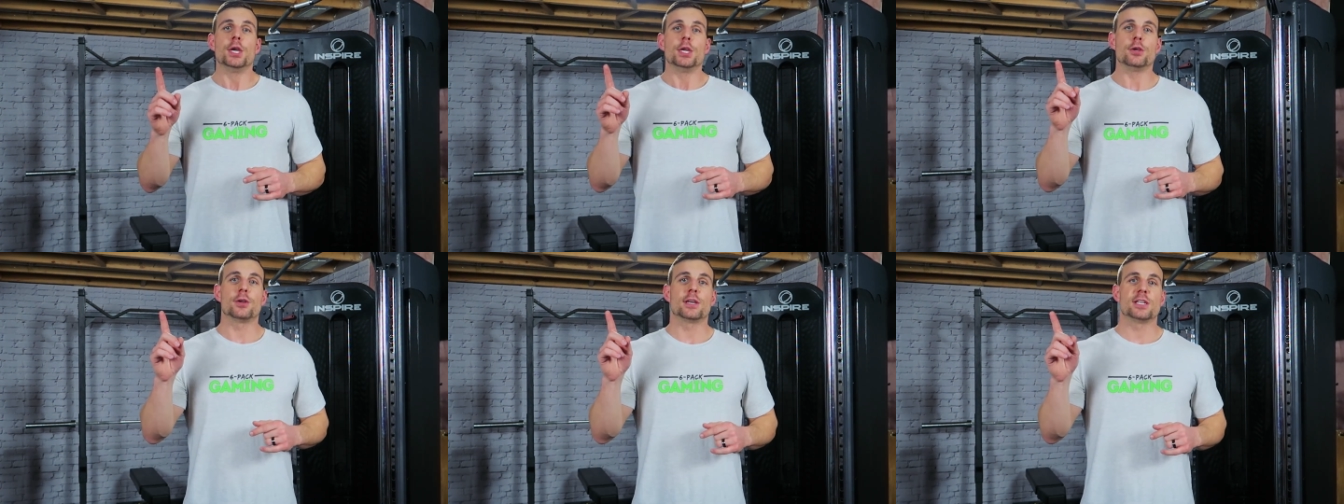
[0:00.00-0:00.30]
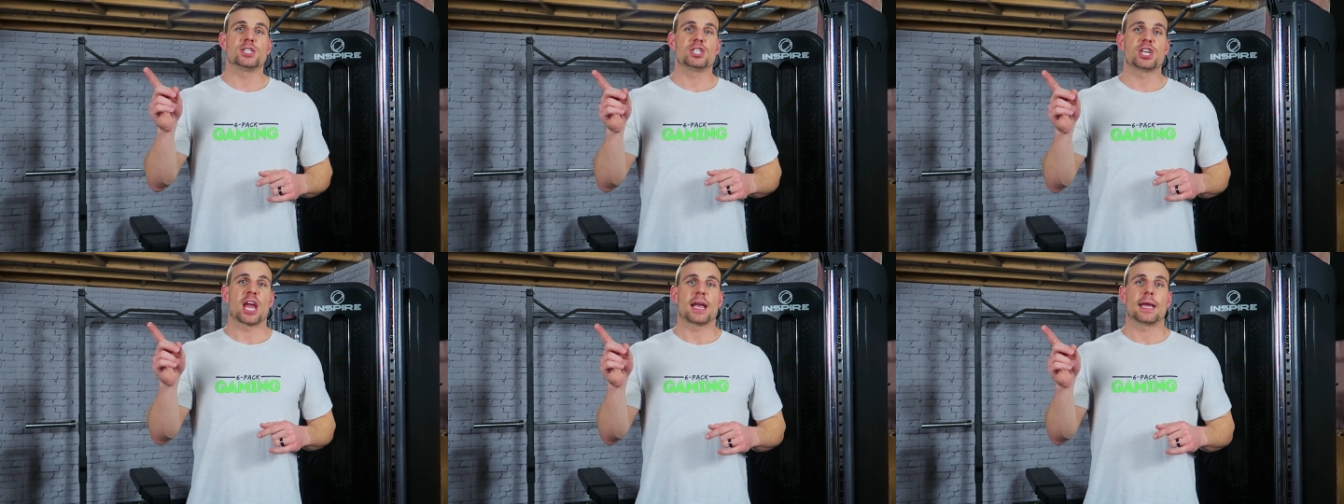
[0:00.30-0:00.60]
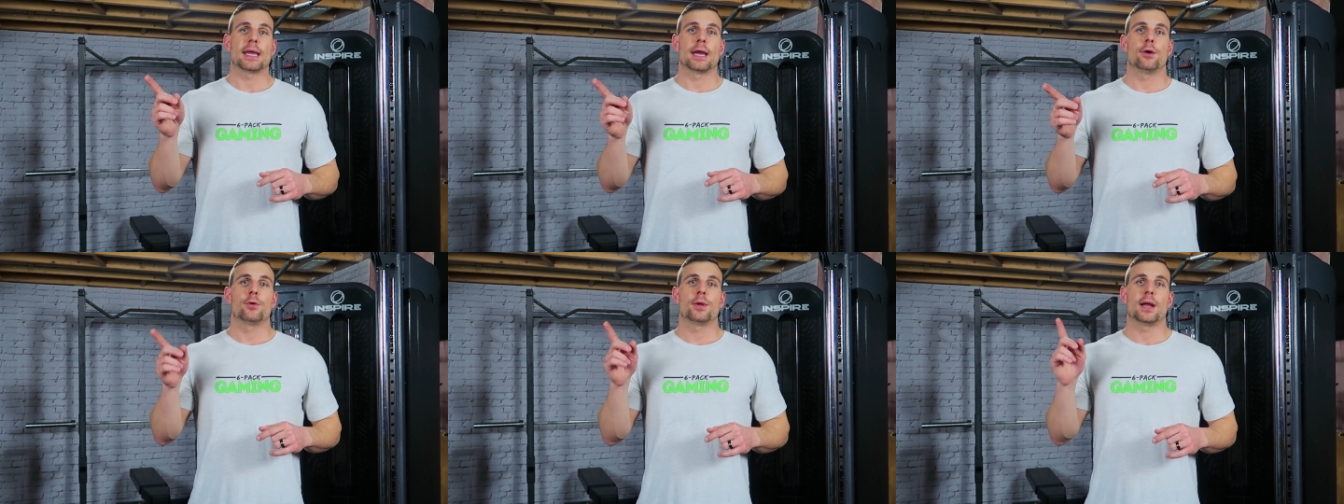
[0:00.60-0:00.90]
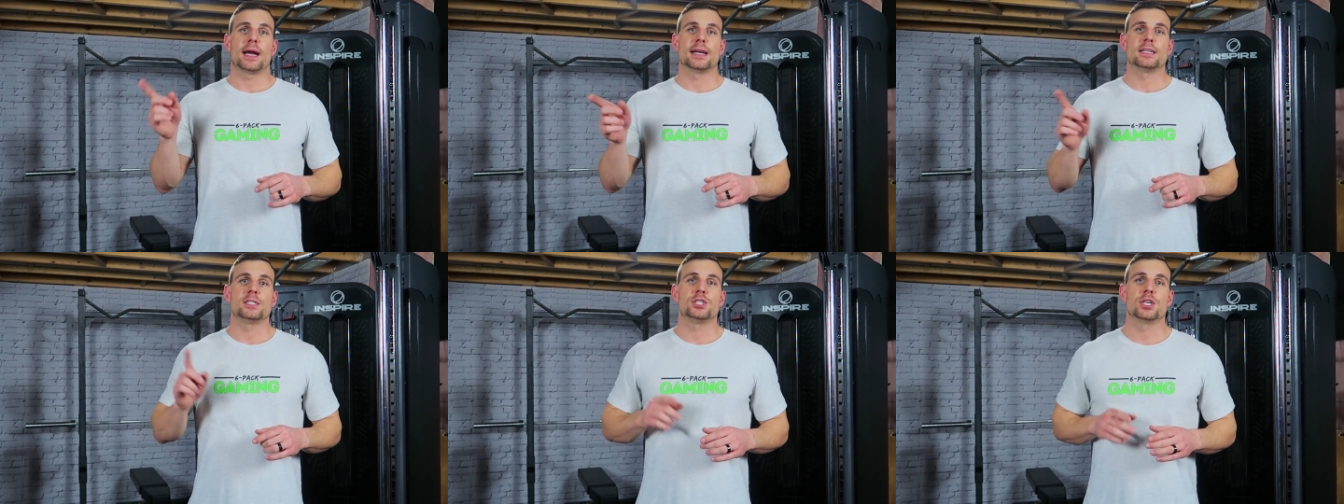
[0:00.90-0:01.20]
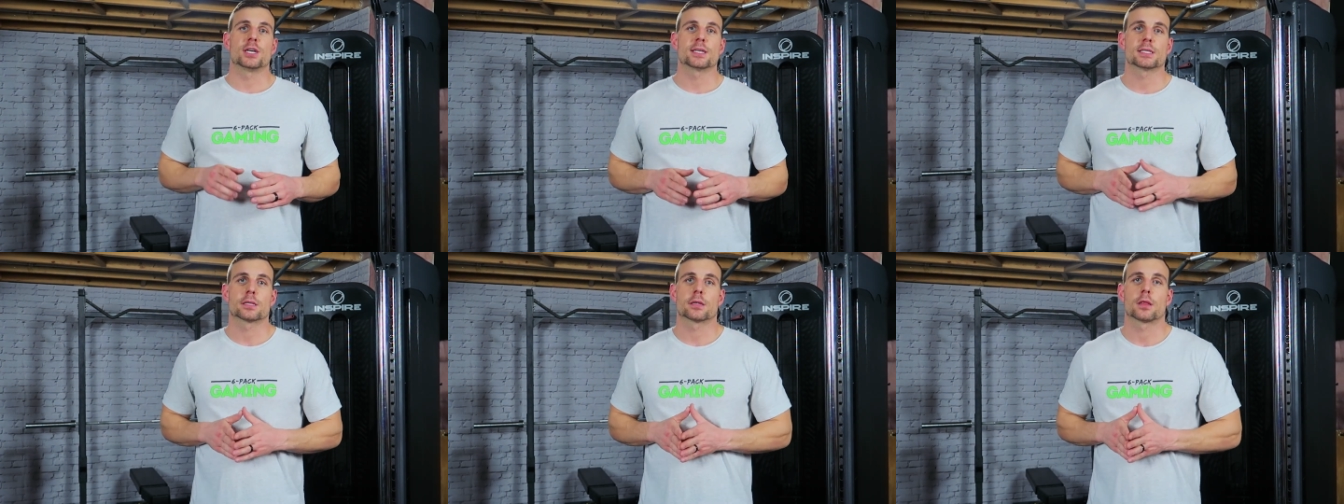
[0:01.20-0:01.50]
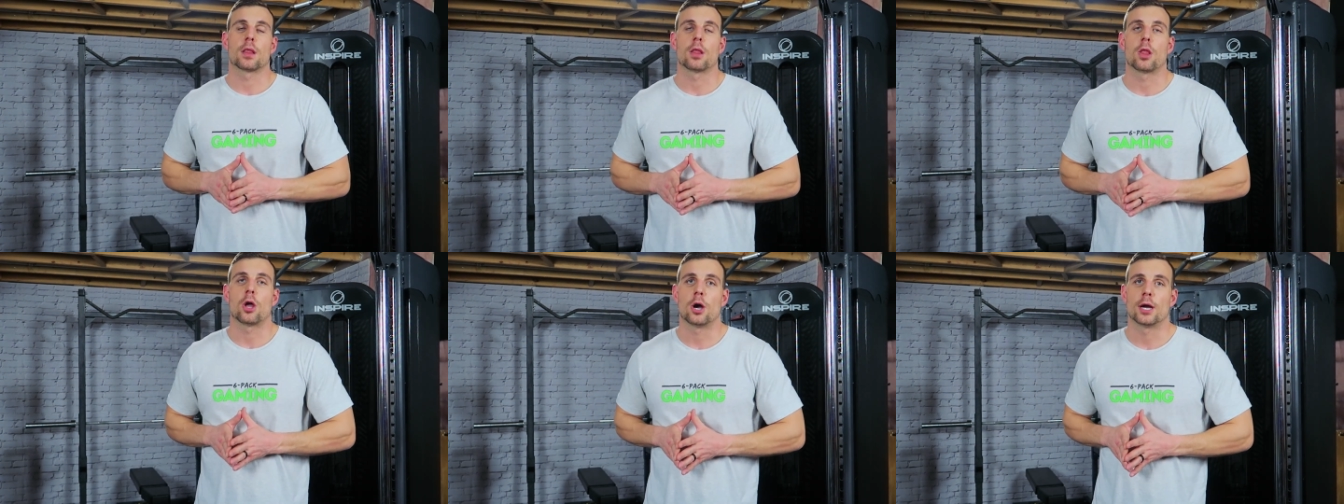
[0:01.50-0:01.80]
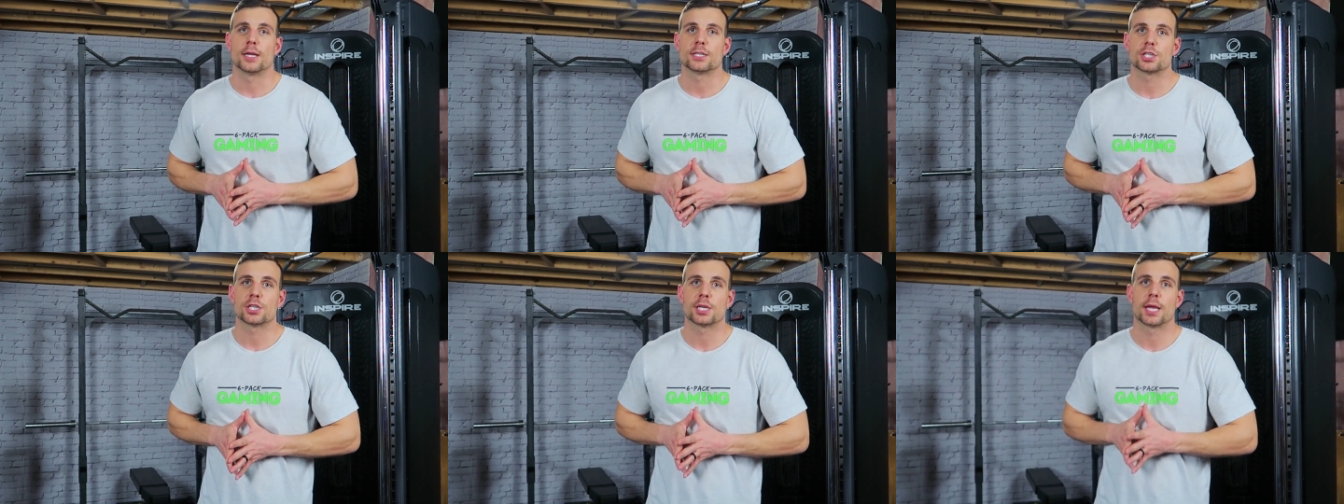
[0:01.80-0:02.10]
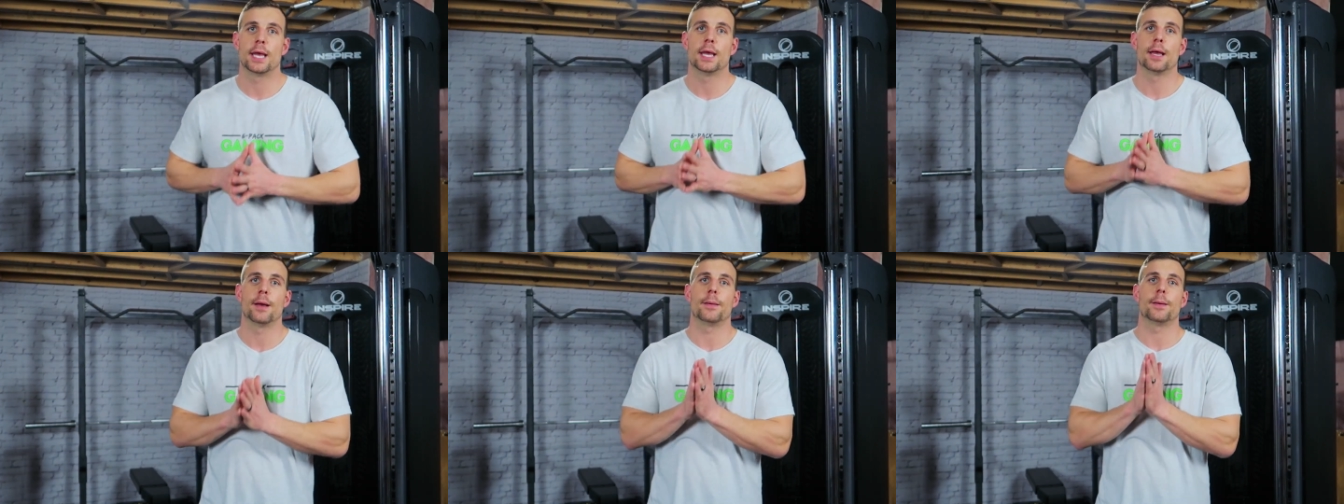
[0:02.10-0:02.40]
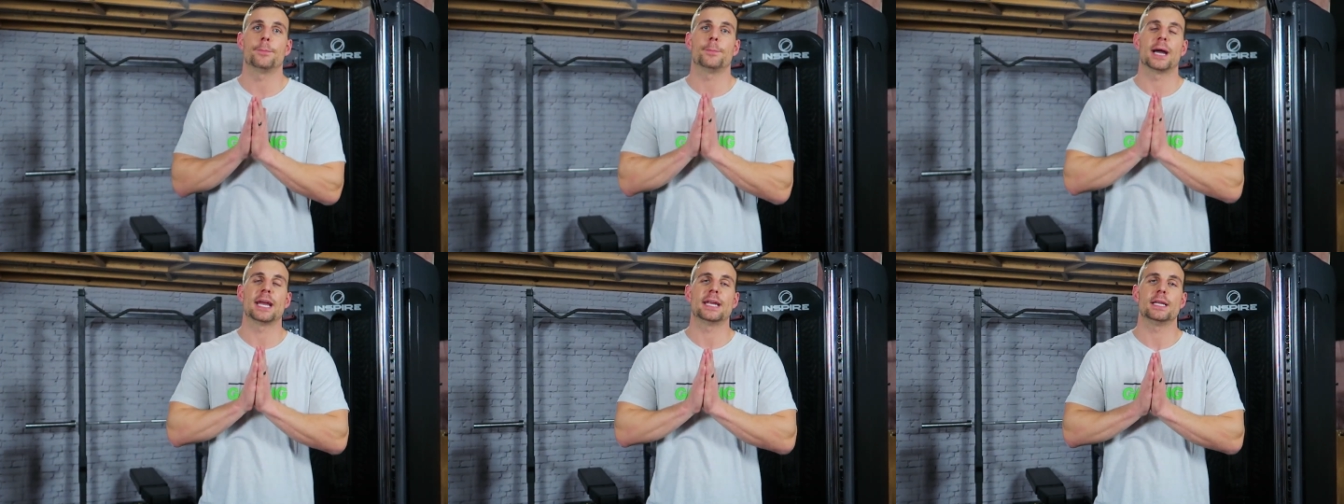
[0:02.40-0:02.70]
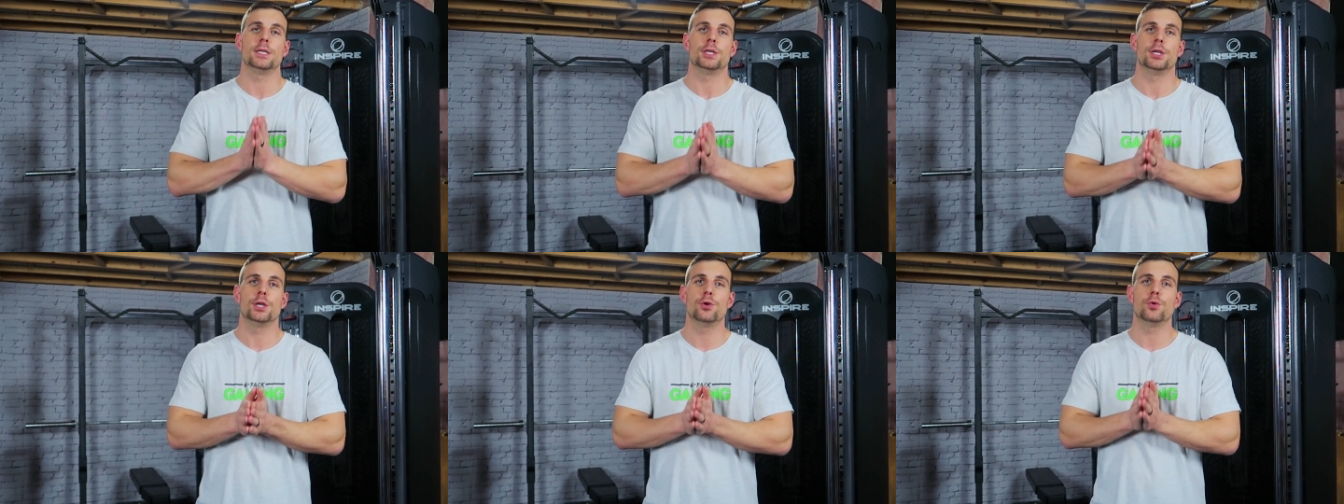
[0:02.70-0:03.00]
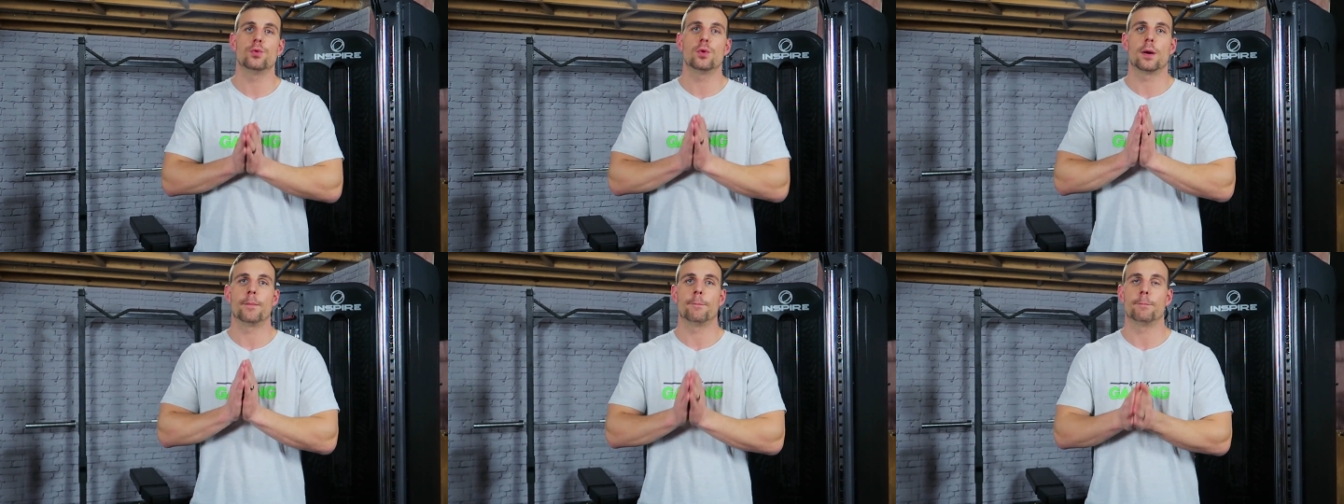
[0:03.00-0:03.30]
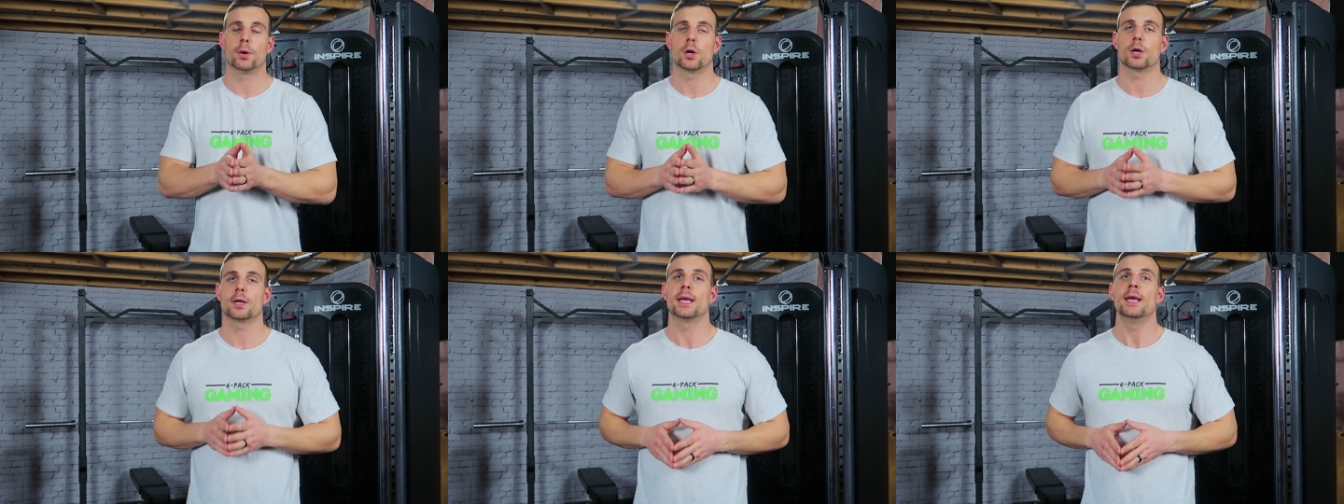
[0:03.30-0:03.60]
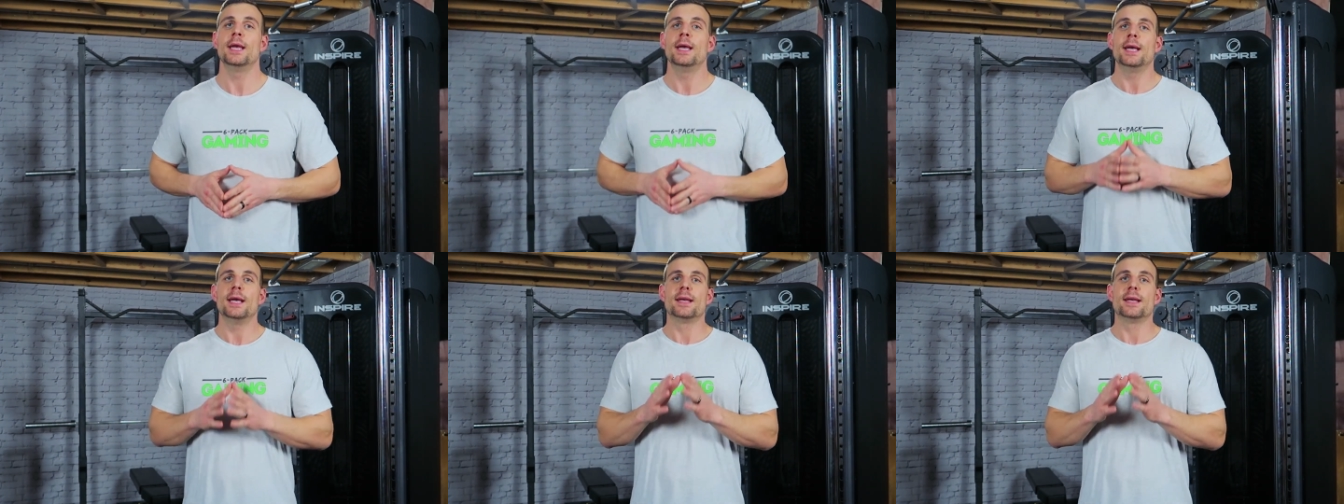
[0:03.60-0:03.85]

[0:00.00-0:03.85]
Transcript: you can check out, I just launched my new book,